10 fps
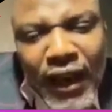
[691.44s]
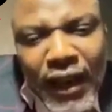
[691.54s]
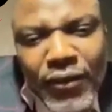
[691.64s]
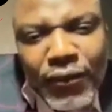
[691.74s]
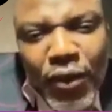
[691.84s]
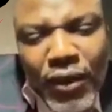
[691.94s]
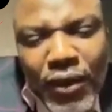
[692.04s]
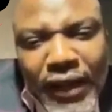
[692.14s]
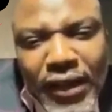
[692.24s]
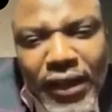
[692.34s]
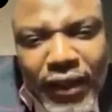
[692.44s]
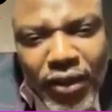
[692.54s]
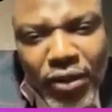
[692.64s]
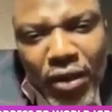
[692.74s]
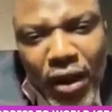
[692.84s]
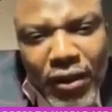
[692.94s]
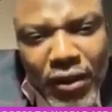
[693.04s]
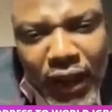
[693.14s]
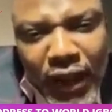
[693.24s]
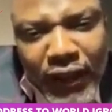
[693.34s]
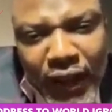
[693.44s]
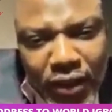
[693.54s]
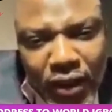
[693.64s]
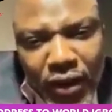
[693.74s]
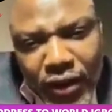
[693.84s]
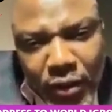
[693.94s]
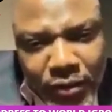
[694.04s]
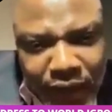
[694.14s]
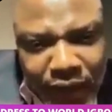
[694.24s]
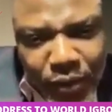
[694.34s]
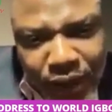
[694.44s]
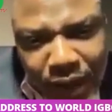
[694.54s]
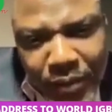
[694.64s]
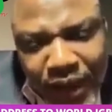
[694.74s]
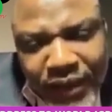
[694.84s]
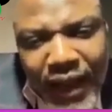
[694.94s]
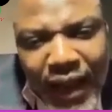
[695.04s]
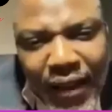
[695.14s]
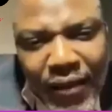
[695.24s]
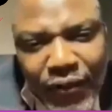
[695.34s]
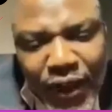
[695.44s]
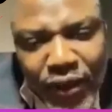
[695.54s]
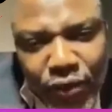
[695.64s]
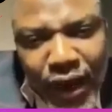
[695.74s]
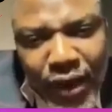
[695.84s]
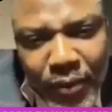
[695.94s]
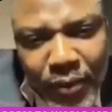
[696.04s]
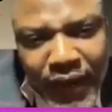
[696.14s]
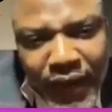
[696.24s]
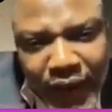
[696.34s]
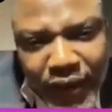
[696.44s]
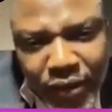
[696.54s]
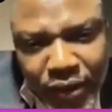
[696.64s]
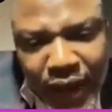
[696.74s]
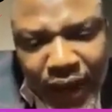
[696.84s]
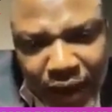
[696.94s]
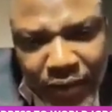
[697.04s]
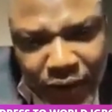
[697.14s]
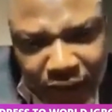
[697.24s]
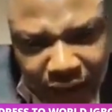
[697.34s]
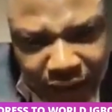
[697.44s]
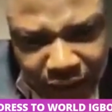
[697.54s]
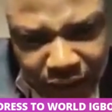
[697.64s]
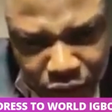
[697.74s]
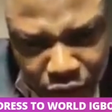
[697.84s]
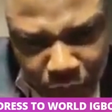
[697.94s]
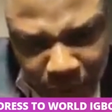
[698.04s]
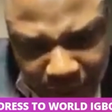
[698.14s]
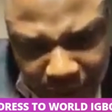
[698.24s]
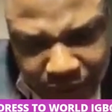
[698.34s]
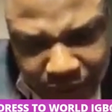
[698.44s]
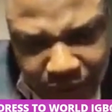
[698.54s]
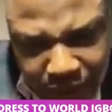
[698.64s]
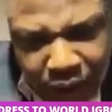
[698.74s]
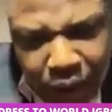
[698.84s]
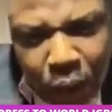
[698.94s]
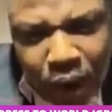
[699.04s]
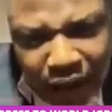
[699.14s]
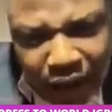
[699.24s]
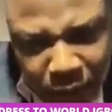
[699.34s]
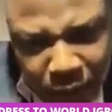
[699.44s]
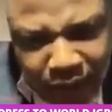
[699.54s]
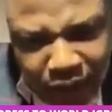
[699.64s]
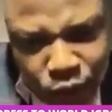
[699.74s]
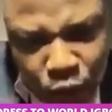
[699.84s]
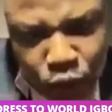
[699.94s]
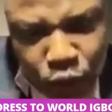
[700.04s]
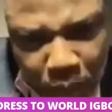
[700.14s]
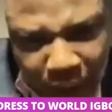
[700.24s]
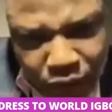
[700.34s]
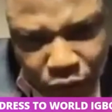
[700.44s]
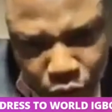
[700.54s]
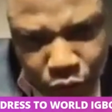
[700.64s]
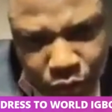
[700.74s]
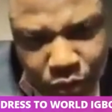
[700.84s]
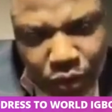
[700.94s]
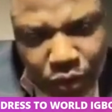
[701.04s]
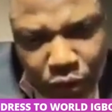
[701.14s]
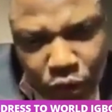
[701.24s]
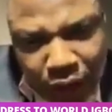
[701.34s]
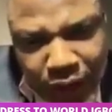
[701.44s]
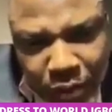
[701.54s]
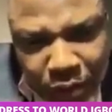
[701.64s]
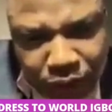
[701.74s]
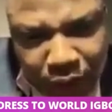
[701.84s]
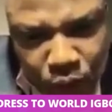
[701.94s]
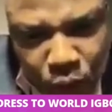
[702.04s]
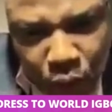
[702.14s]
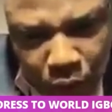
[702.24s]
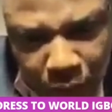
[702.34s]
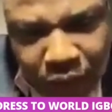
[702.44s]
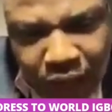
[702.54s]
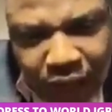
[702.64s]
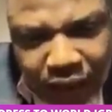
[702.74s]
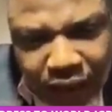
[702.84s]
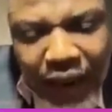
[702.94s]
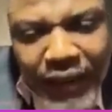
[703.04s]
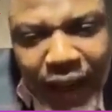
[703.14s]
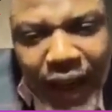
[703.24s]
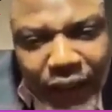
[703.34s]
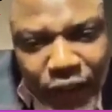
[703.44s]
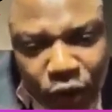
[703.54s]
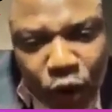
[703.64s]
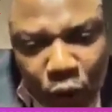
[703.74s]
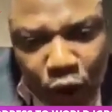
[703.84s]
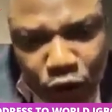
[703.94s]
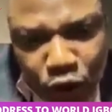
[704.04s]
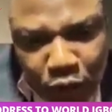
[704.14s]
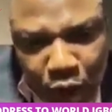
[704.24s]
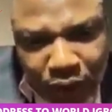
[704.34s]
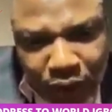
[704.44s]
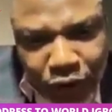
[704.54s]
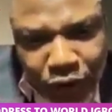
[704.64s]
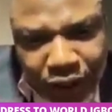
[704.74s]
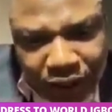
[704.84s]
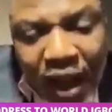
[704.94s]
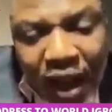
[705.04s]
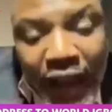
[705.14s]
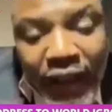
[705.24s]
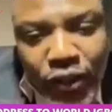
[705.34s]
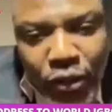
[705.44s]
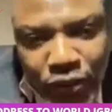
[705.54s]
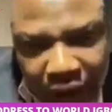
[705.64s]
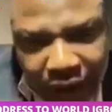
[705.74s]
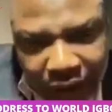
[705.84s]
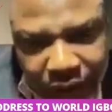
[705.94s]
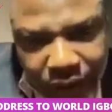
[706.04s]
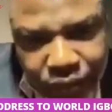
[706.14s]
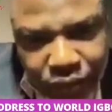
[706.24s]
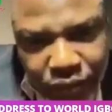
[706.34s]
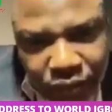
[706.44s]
that for Nigerians to understand that God is upset with them, that every tribe in Nigeria, every ethnic group in Nigeria will experience what we passed through during the Biafran War, that they too will also become refugees. And today,